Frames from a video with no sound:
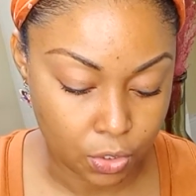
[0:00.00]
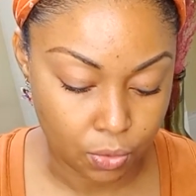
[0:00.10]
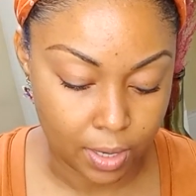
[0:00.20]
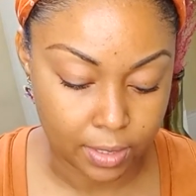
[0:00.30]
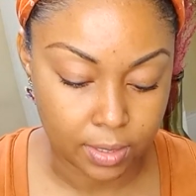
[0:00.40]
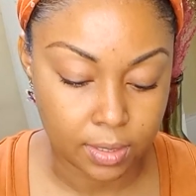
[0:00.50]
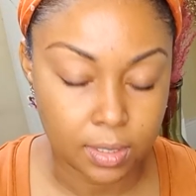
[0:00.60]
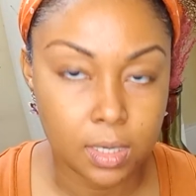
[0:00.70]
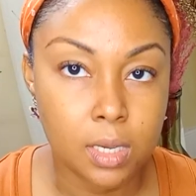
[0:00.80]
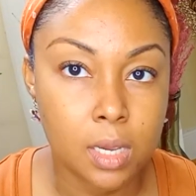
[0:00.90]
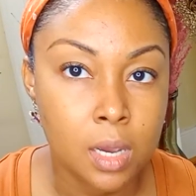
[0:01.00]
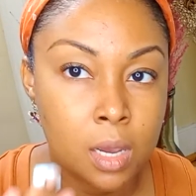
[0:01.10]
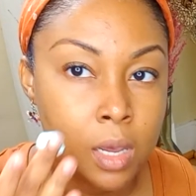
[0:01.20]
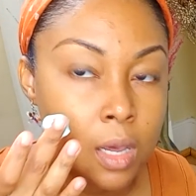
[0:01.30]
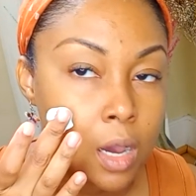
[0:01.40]
so you guys can see
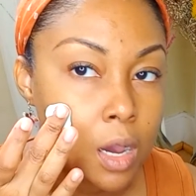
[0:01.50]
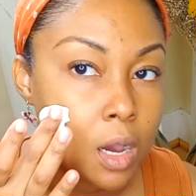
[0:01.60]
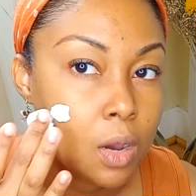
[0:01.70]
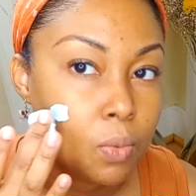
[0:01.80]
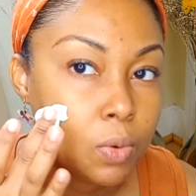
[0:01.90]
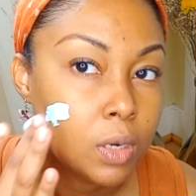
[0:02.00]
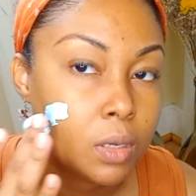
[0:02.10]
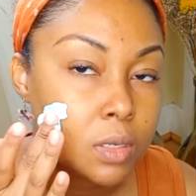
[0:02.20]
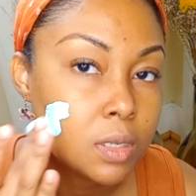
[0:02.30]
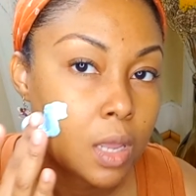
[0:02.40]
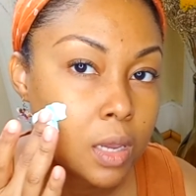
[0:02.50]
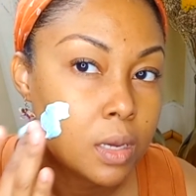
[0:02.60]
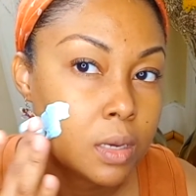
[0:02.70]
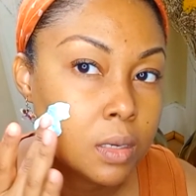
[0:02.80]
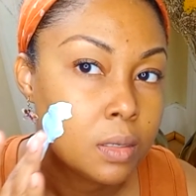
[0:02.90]
what it looks like.